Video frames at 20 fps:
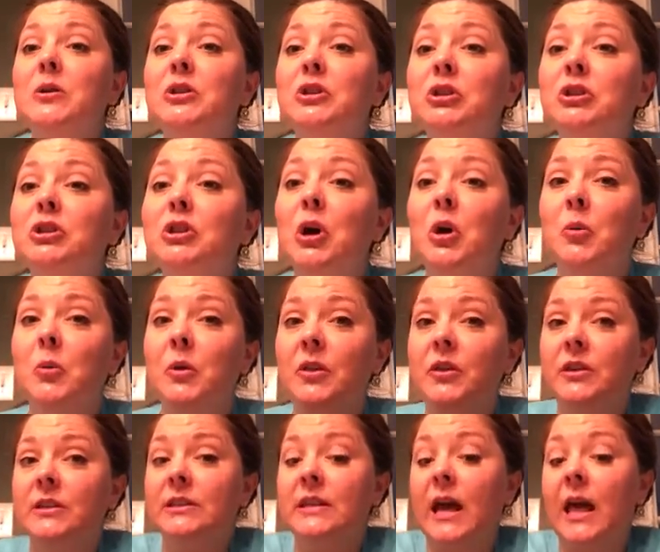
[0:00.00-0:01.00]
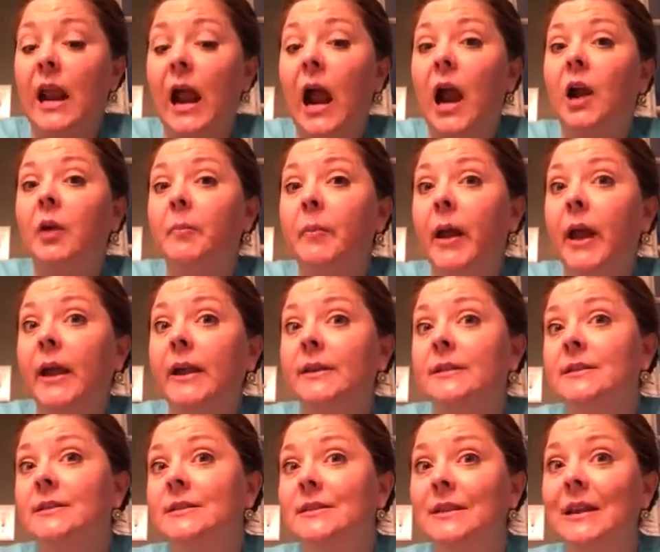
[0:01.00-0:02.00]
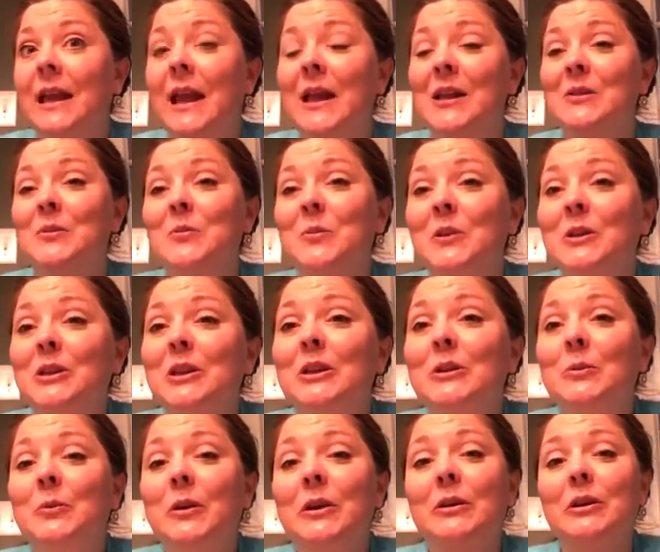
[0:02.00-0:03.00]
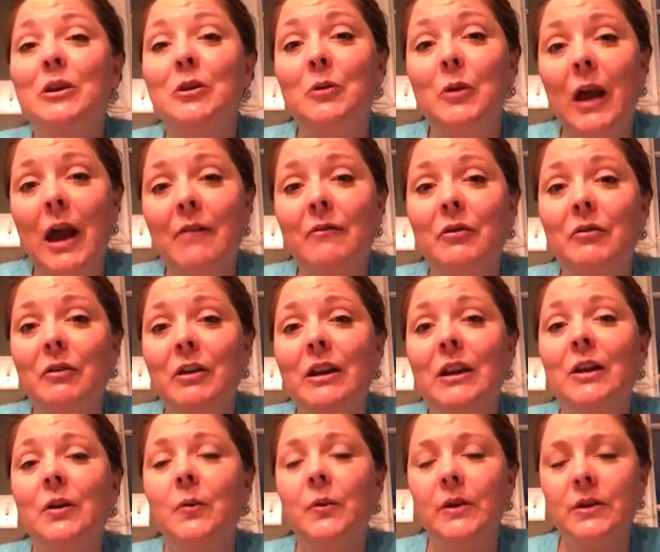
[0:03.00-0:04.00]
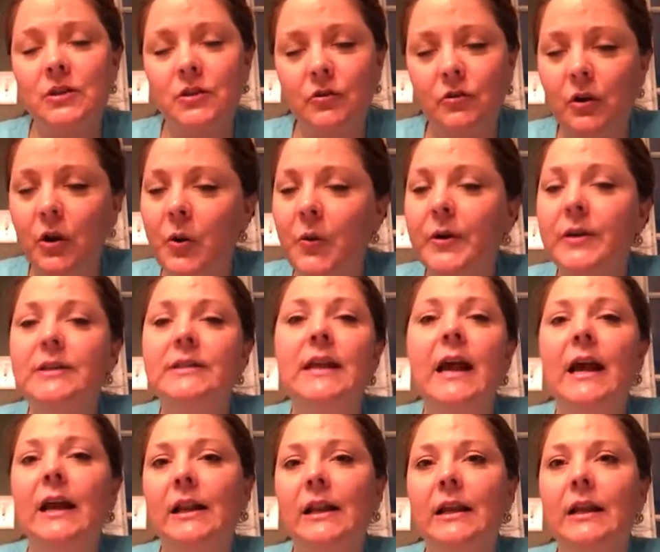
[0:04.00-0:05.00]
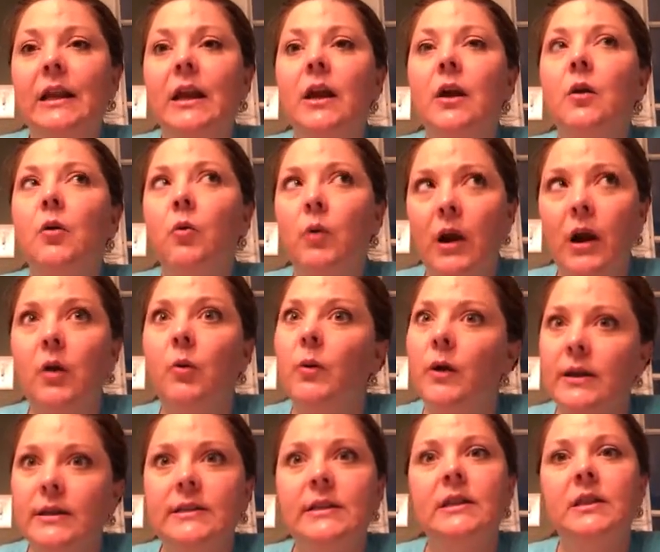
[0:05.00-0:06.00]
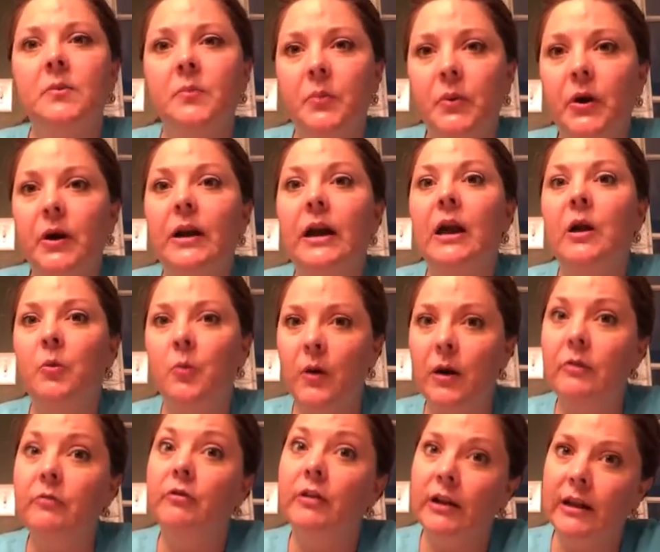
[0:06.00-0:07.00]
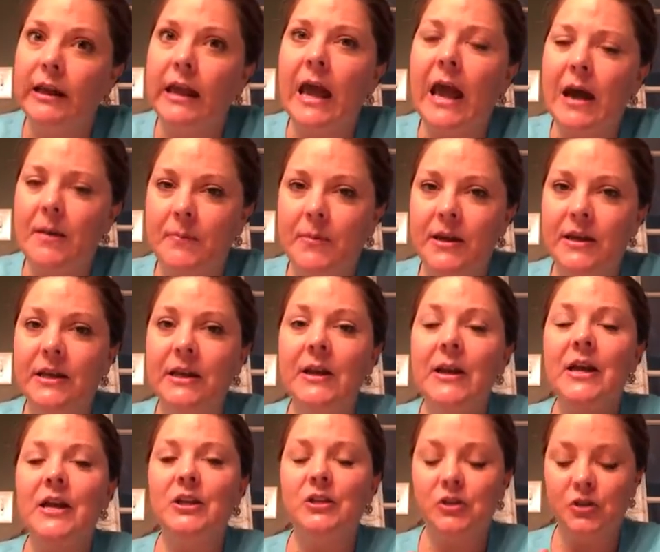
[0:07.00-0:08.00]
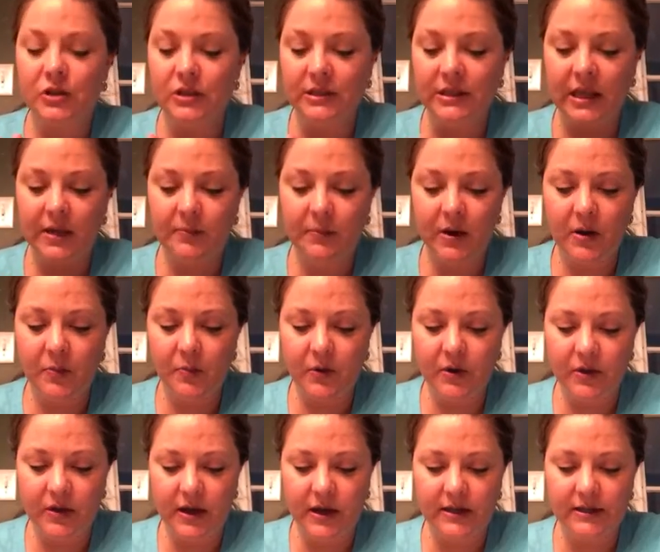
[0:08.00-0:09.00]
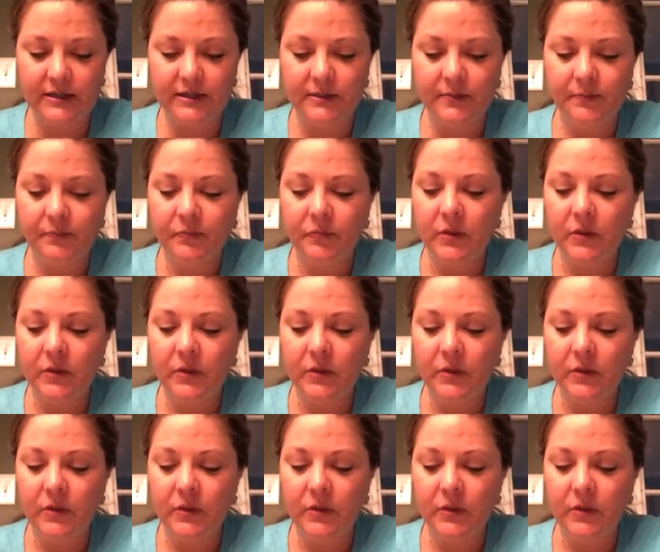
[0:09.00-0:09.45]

Just go with us at our pace. And when you have a reading quiz, you'll know exactly where it was in the book and what really happened. So just keep up with us.